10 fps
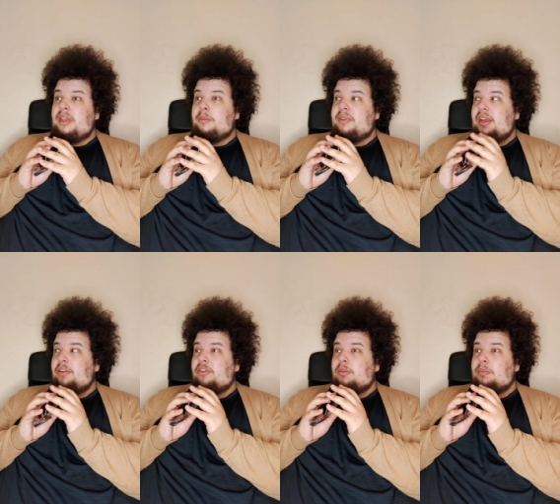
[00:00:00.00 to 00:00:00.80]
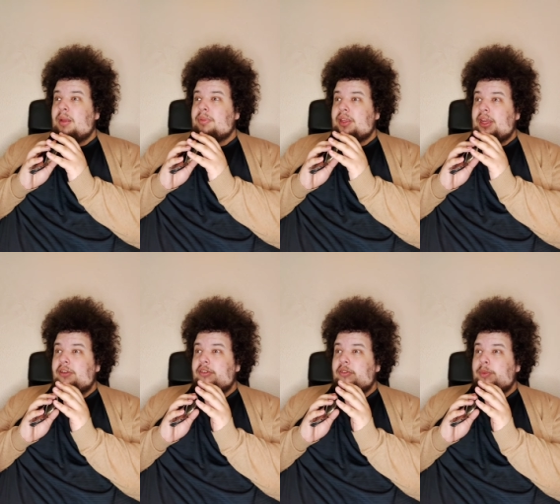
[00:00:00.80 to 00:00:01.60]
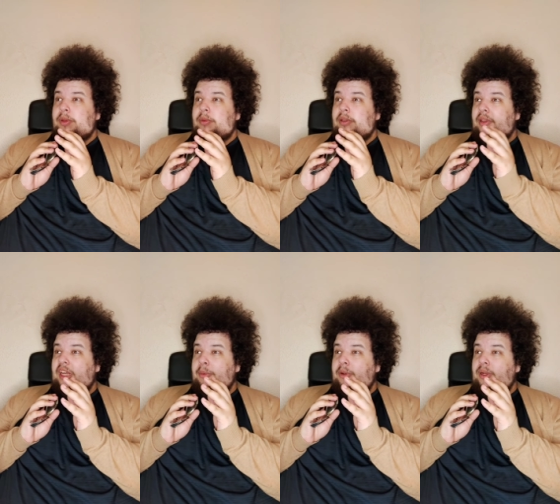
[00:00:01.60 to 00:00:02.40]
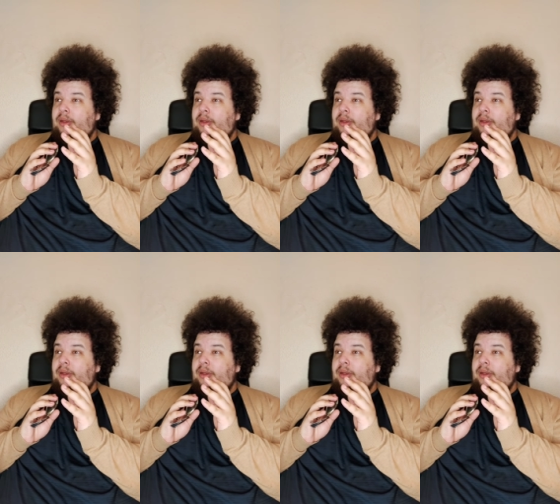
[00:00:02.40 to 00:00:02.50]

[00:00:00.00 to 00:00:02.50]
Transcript: mean, the potential applications when you think about it.